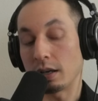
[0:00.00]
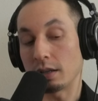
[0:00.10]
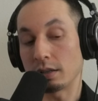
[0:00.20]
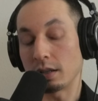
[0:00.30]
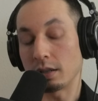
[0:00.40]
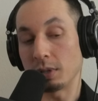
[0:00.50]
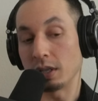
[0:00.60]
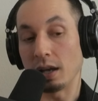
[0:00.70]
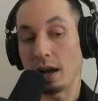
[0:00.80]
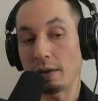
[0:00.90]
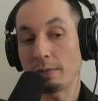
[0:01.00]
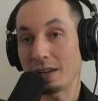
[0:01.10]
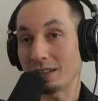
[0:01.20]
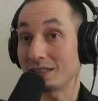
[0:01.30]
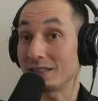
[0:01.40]
I mean, I've
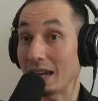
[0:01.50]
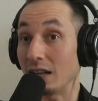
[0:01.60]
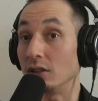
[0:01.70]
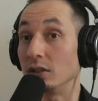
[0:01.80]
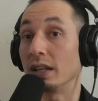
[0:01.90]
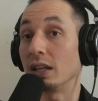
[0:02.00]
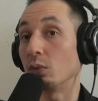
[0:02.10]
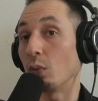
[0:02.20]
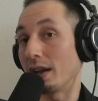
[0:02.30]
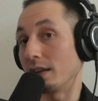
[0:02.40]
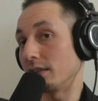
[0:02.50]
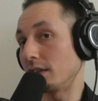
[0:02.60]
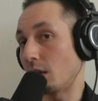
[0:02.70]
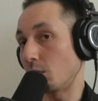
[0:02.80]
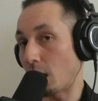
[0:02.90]
excelled in ways that I
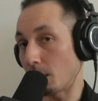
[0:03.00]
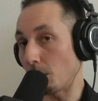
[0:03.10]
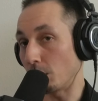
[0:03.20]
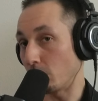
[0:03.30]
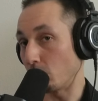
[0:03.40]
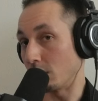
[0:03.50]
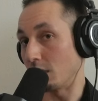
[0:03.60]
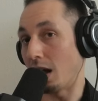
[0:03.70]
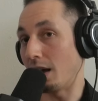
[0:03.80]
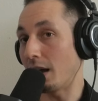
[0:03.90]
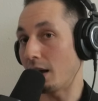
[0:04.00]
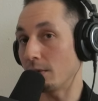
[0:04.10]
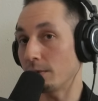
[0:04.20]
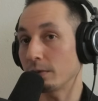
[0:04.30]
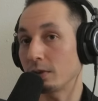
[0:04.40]
probably would not
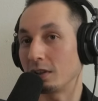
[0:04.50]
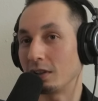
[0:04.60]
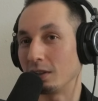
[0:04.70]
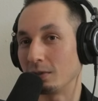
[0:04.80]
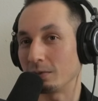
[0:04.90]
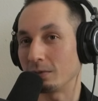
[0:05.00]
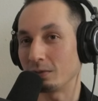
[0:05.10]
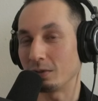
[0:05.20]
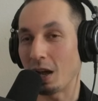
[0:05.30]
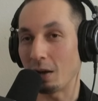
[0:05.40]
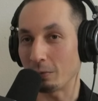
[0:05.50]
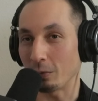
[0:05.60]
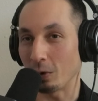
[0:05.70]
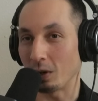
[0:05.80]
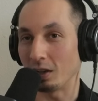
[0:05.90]
have if not
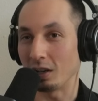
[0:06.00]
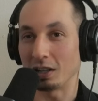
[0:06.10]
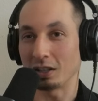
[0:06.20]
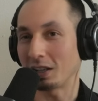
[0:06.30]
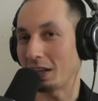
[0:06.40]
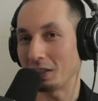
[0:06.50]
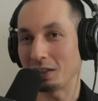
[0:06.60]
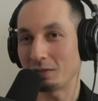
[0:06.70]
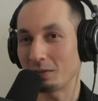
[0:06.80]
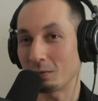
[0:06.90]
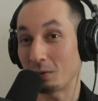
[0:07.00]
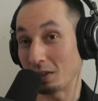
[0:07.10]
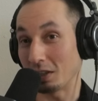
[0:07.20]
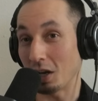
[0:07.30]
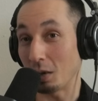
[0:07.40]
for like friendly
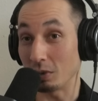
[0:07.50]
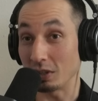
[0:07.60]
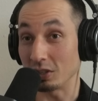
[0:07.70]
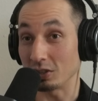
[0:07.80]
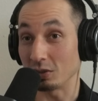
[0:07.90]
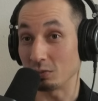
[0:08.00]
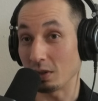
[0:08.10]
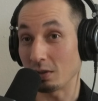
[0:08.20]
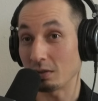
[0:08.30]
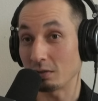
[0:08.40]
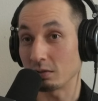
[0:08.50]
competition with mm-hmm.